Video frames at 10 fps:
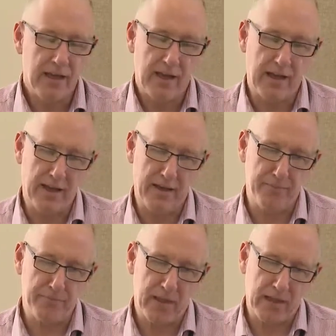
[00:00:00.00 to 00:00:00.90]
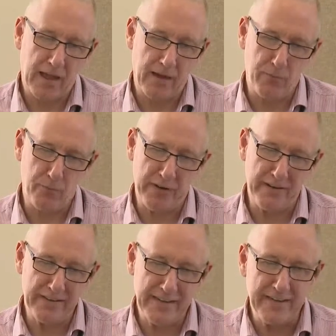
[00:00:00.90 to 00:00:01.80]
And we
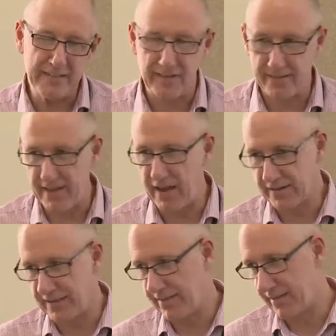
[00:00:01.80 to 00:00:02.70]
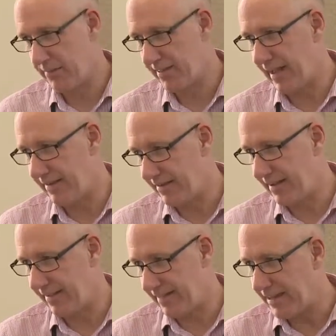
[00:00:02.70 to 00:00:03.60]
need to start getting some
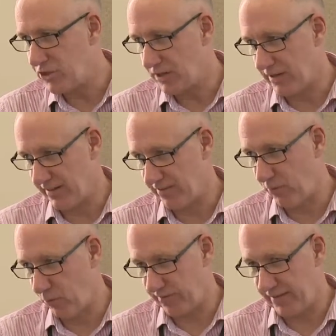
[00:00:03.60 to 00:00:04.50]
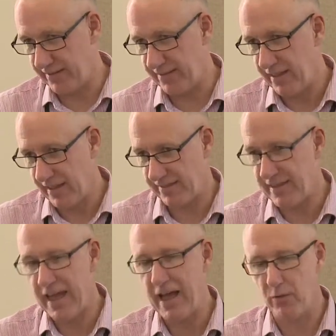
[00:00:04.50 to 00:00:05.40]
standardization as forces as
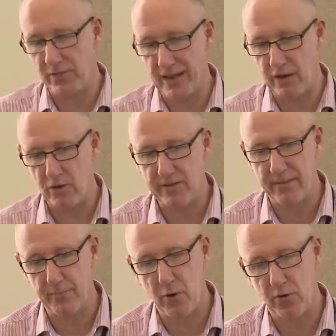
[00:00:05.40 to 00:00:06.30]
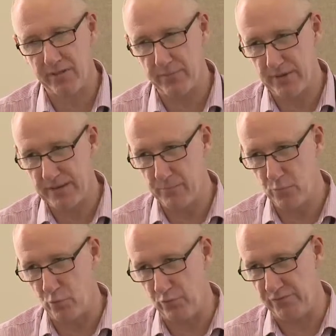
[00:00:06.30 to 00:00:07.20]
to how that looks and possibly
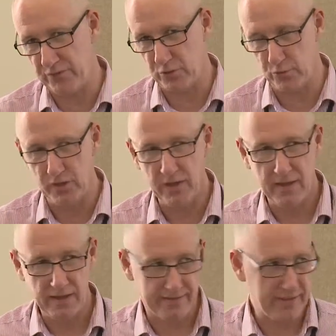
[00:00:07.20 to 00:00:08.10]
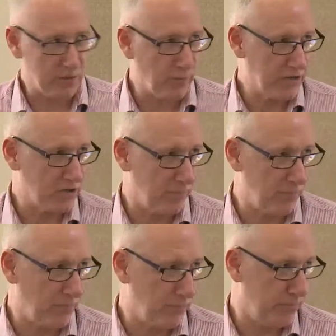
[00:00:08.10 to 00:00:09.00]
move to a situation